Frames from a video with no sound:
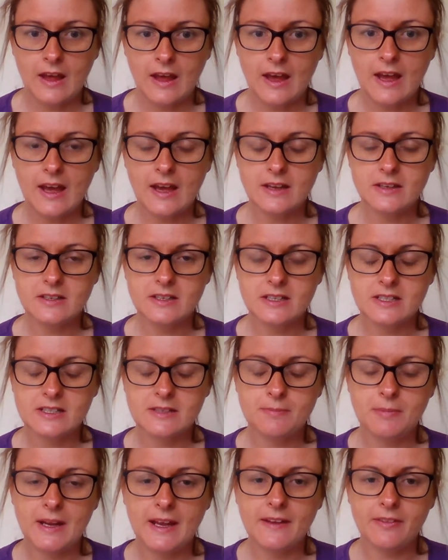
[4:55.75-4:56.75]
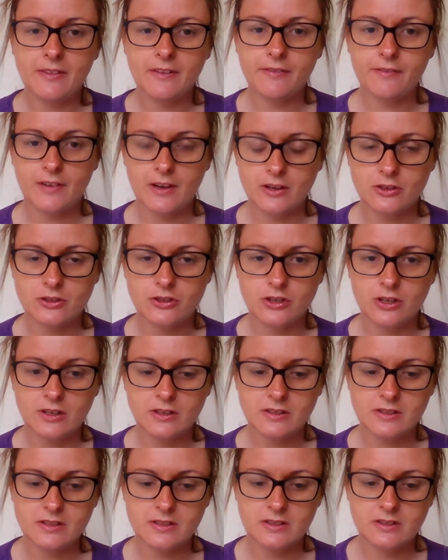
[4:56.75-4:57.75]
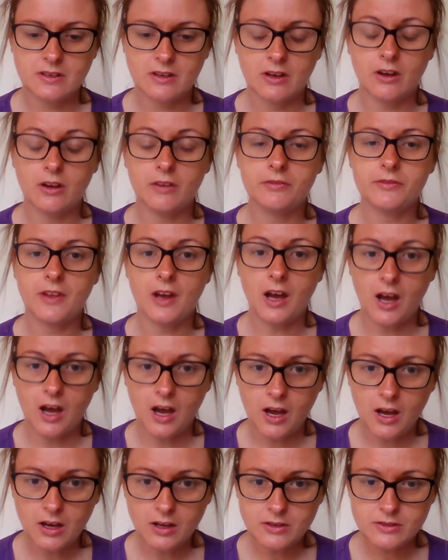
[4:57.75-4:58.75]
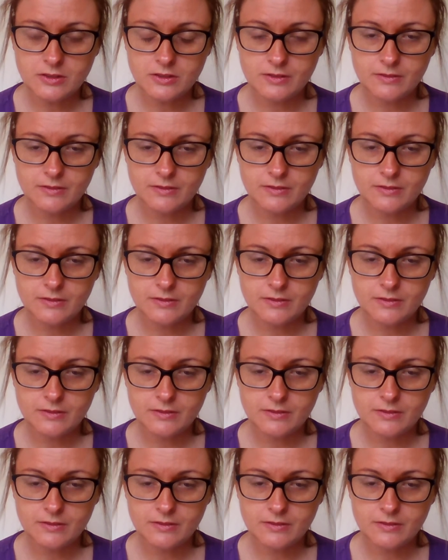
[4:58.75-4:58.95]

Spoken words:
and explain the functions of the heart,